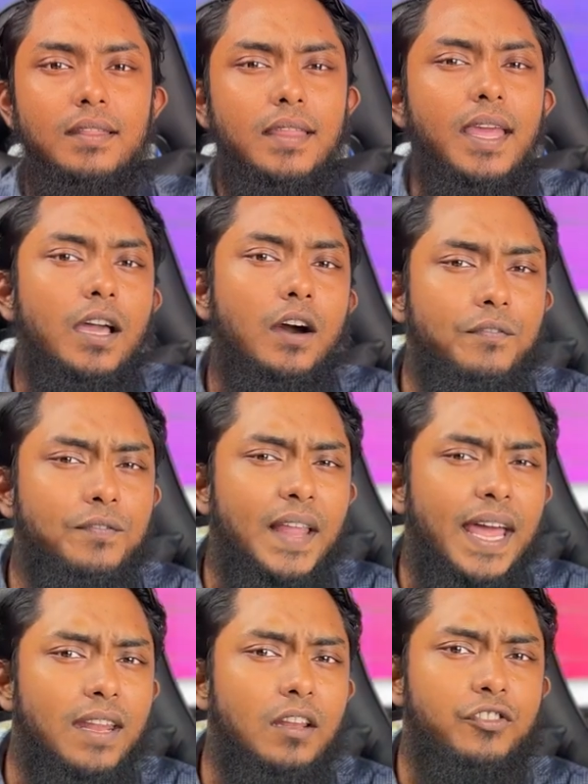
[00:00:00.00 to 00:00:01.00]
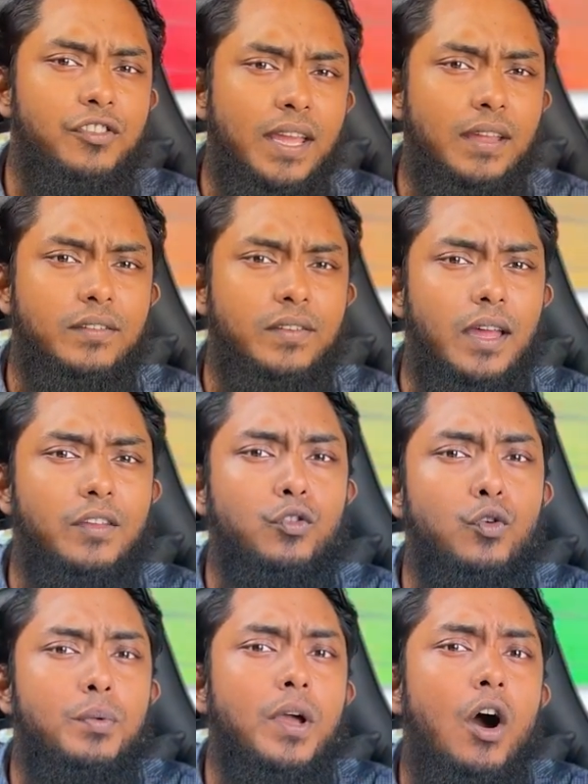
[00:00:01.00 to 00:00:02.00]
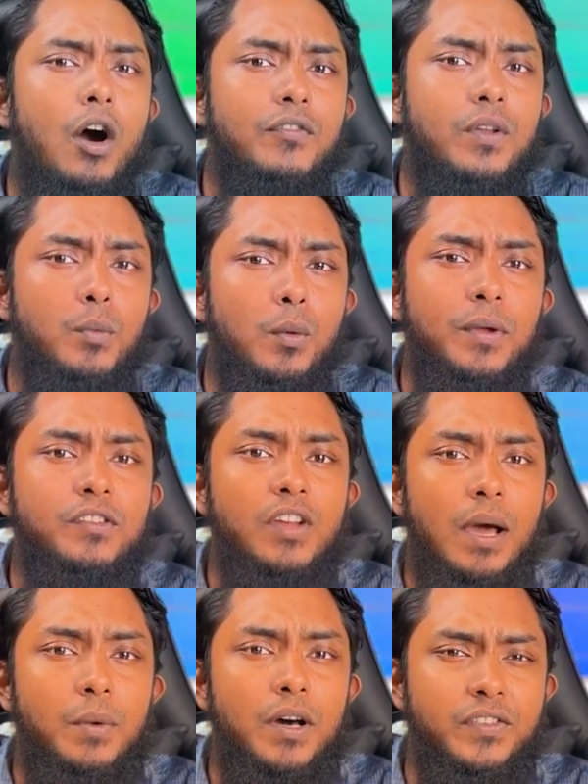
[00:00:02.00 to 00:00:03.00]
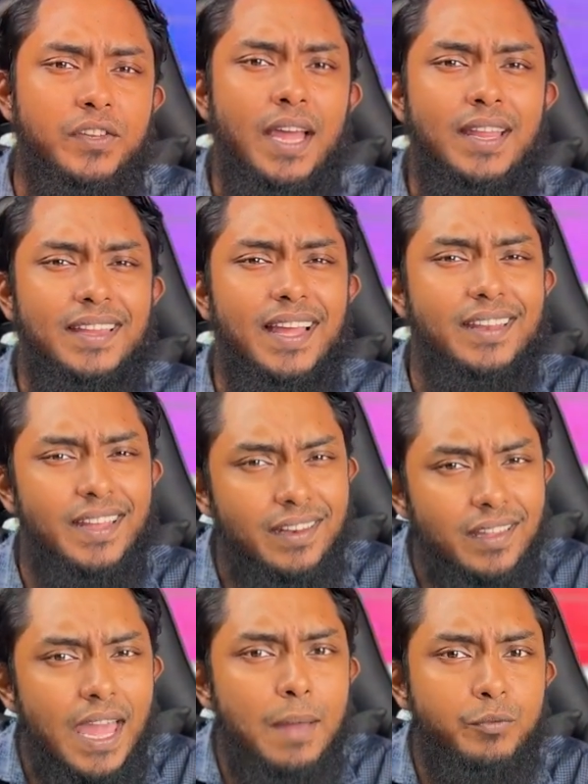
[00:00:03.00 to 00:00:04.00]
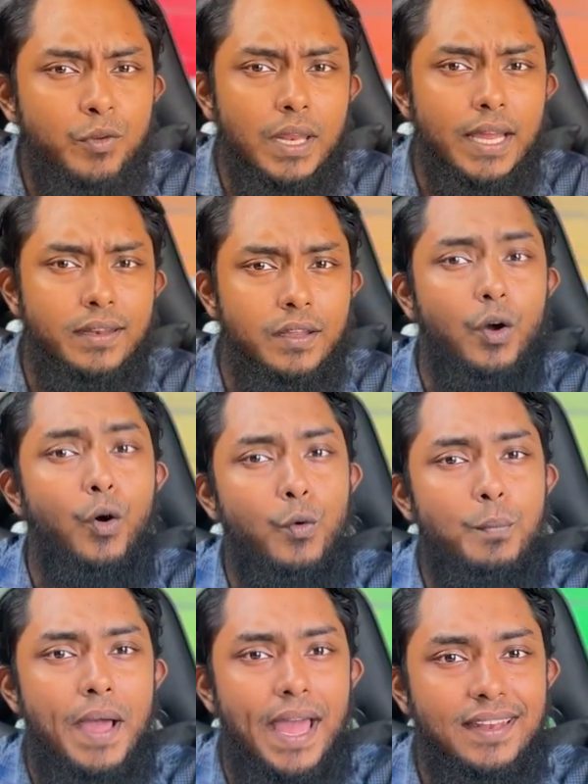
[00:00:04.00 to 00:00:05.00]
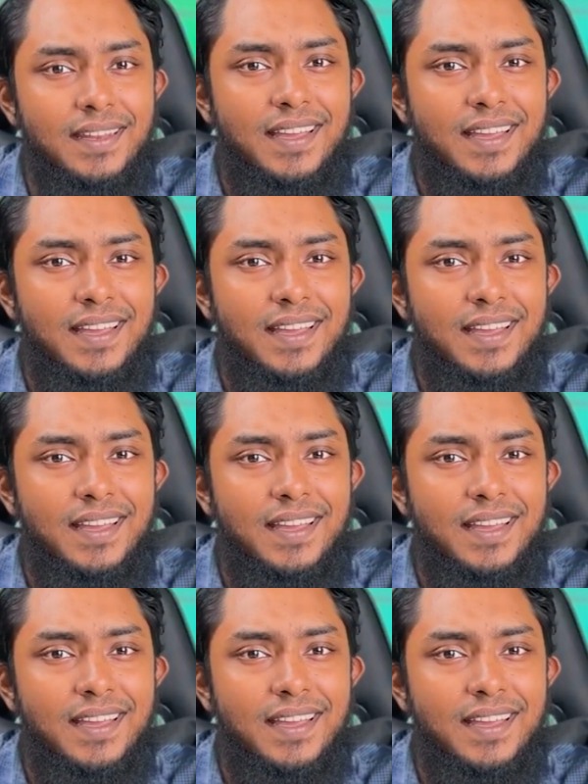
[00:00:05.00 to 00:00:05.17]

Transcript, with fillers: Think of flannel sheets as super comfortable pajamas that encapsulate your whole bed.